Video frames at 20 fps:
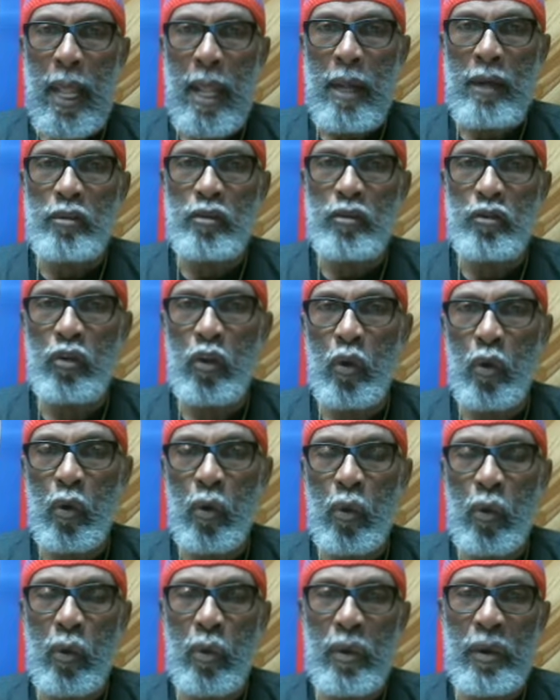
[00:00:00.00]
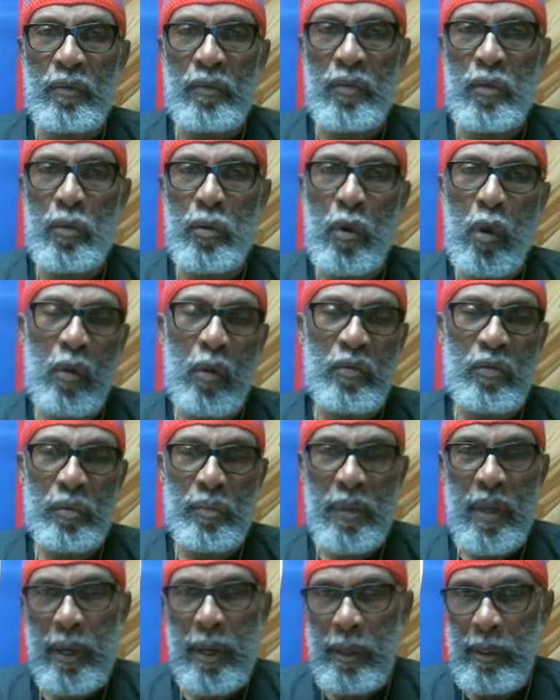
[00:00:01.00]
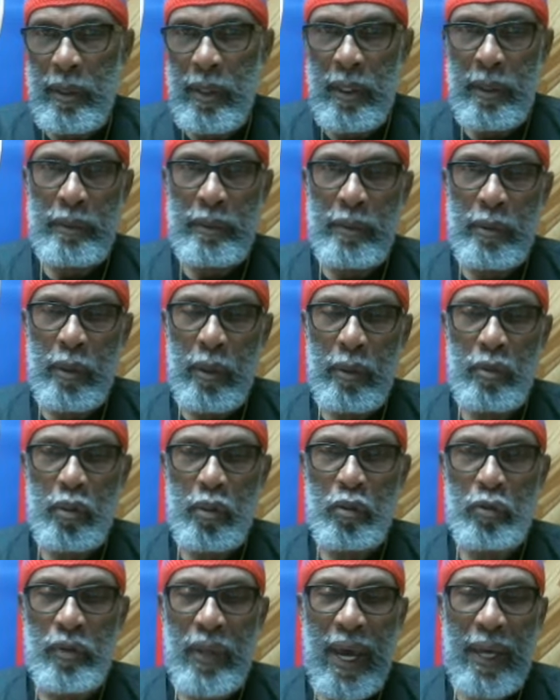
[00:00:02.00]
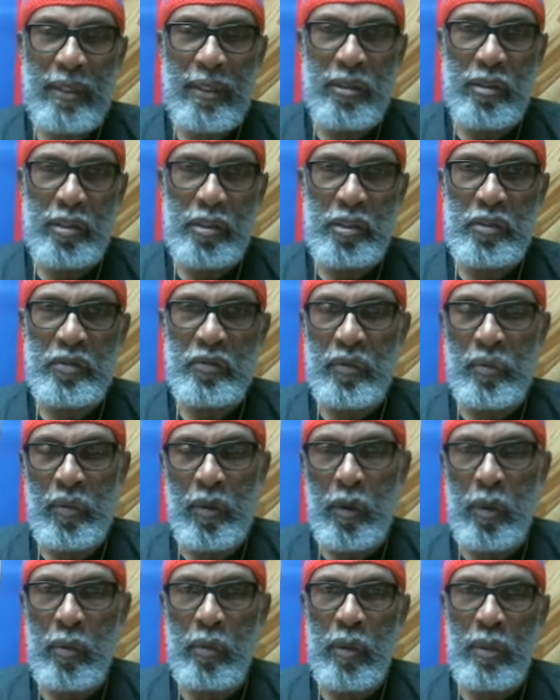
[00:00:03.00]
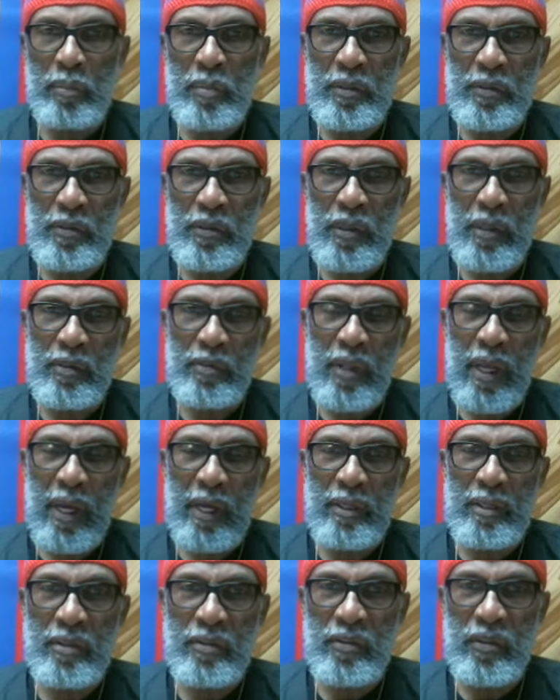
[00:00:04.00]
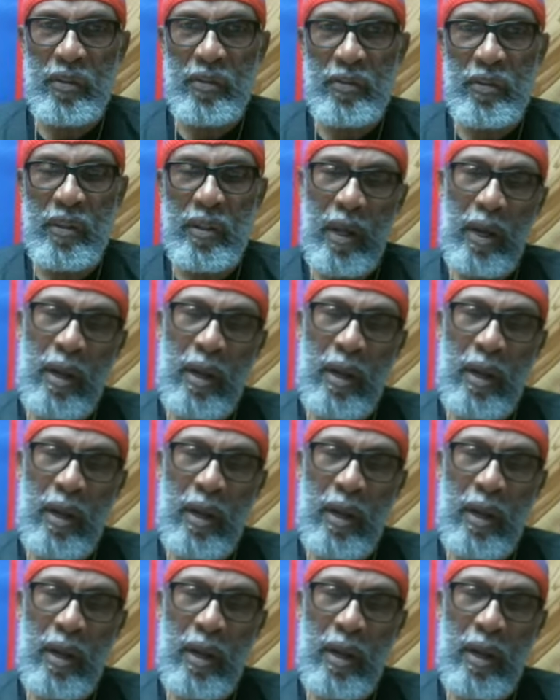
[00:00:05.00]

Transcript: So if you go from there, then, you know, 2,000 years from 31 BC is 1969.